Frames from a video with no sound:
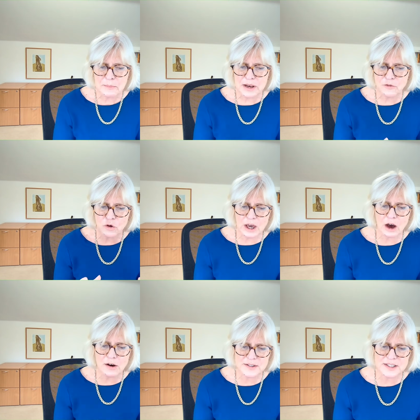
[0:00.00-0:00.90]
But if you get
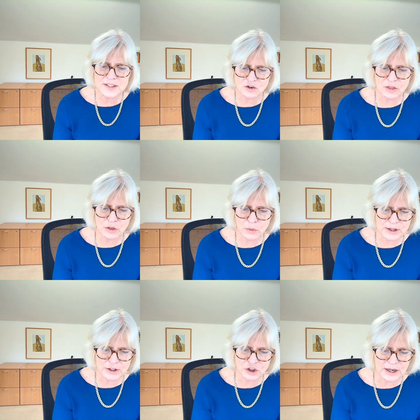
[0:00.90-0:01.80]
asked a strength
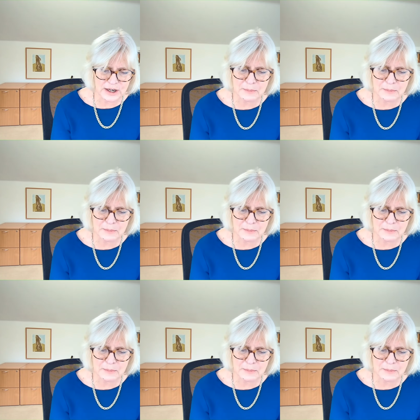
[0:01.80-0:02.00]
question,